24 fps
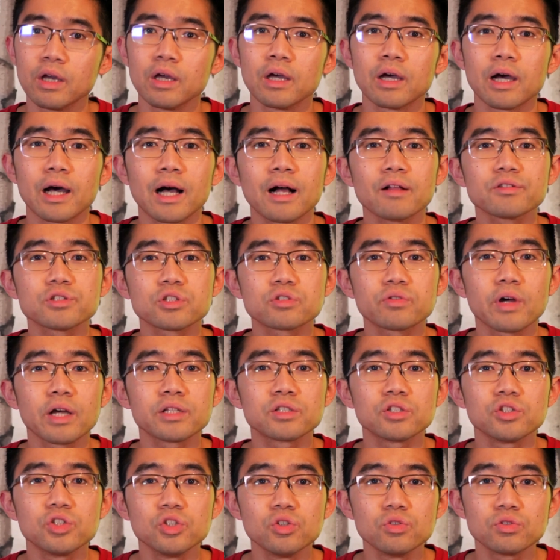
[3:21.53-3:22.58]
I also tried
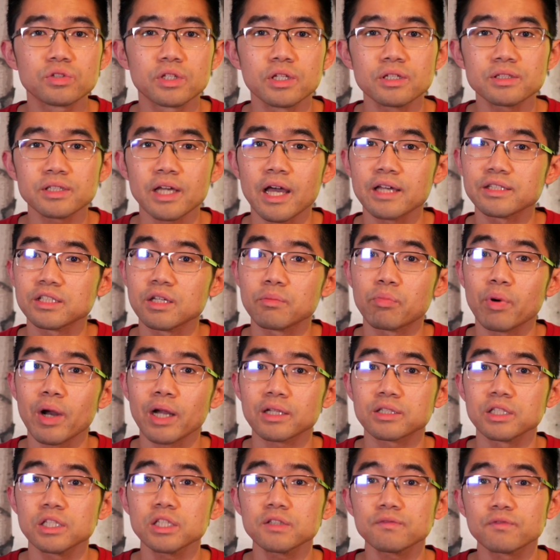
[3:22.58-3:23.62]
to use this as a
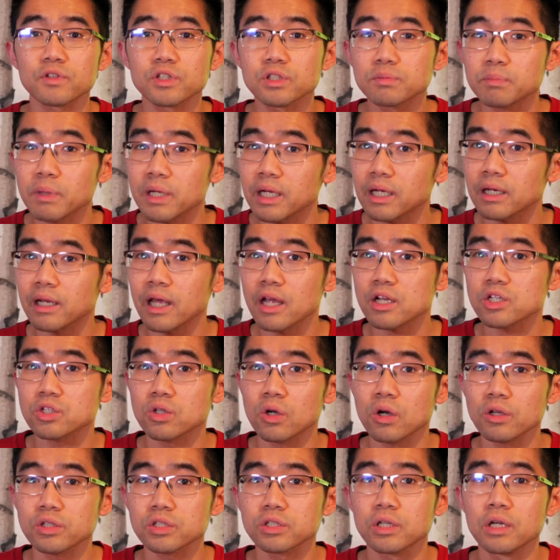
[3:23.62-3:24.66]
practice for spinning net
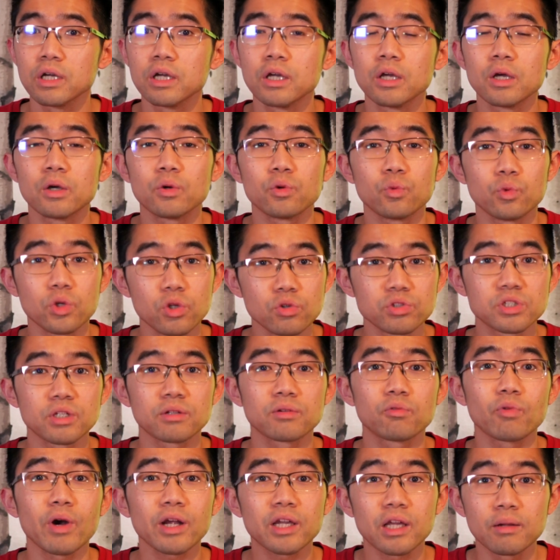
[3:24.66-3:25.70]
shots
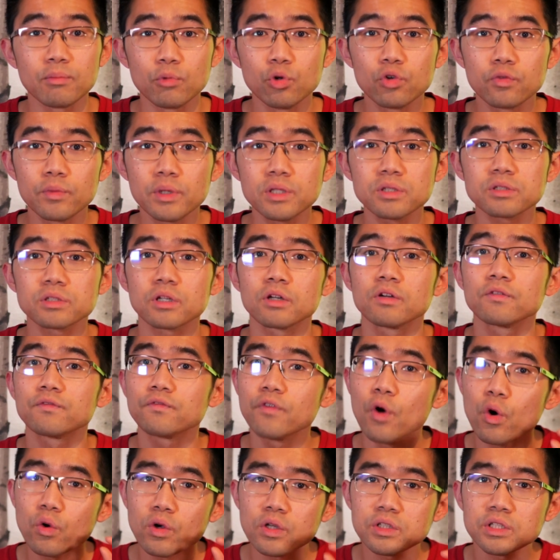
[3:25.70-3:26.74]
using racket movements,
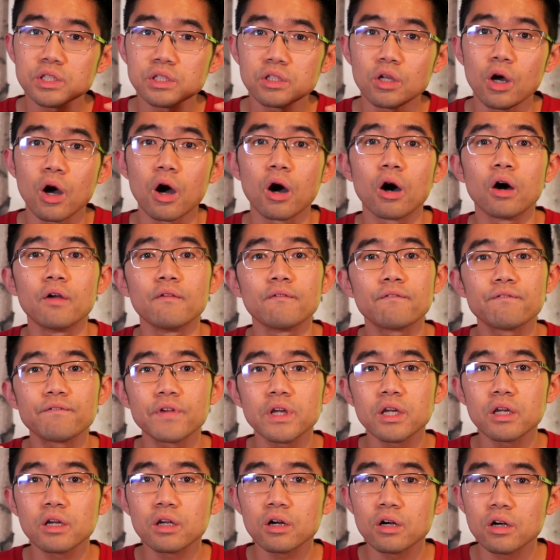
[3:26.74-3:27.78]
focusing on
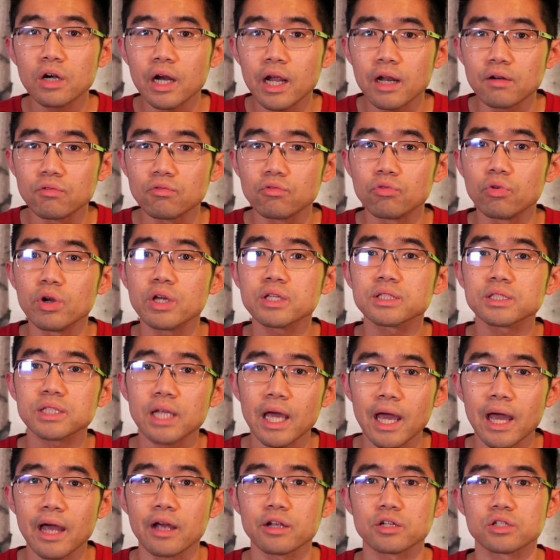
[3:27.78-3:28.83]
finger and wrist
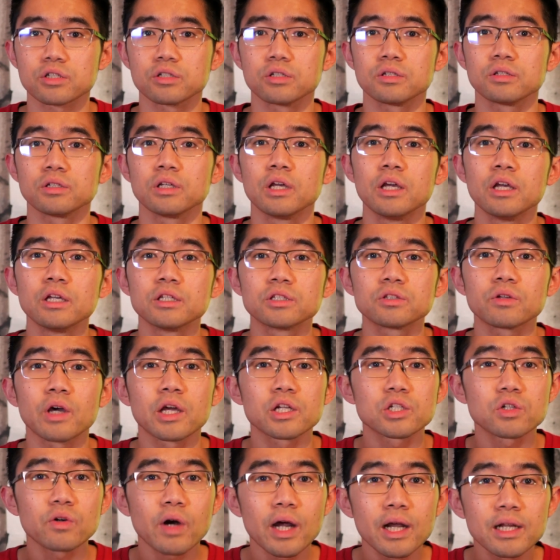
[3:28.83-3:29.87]
action. So I
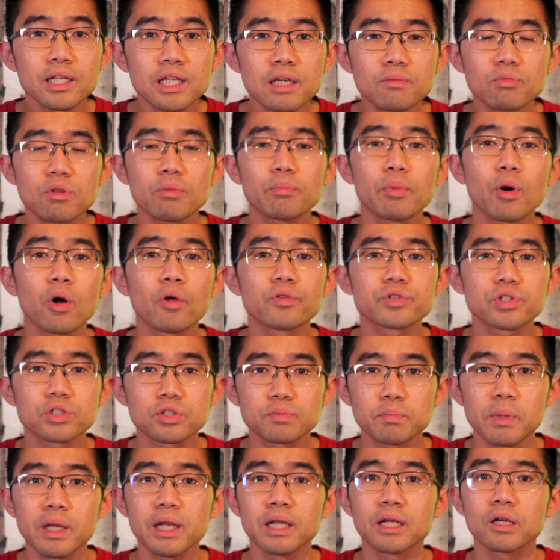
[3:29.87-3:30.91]
try and keep the balls
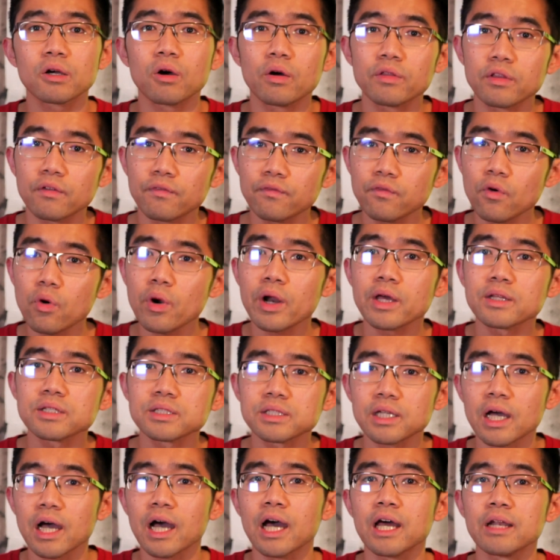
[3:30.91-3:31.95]
spinning on the forehand
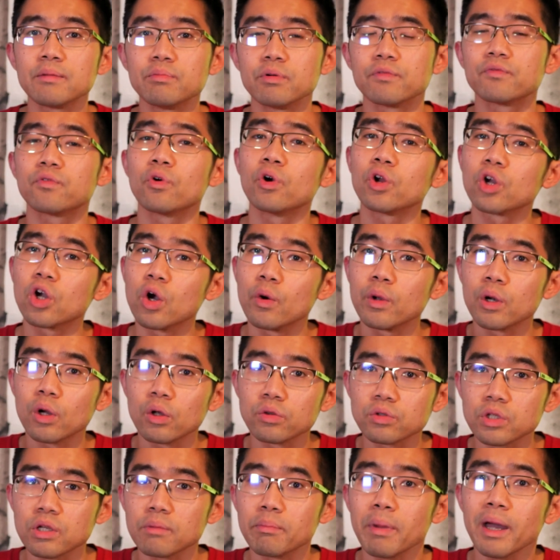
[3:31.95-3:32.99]
side before going
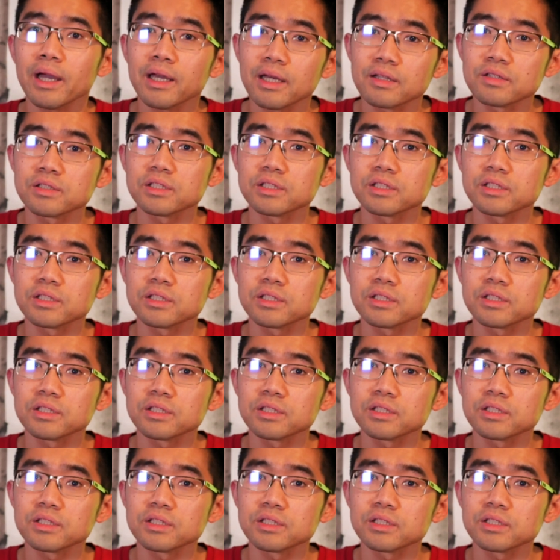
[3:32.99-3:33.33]
on to the backhand